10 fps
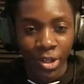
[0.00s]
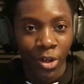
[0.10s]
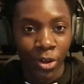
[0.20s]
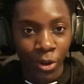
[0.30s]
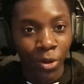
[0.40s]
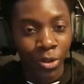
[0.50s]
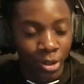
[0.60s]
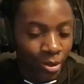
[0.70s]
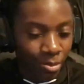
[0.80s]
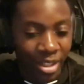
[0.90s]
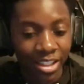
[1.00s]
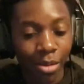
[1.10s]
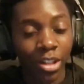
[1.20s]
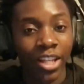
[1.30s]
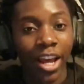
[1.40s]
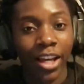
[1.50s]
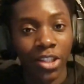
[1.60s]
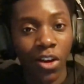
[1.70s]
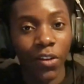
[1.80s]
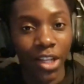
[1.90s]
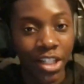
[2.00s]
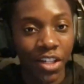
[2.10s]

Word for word: you know, go. My Steam tag is called the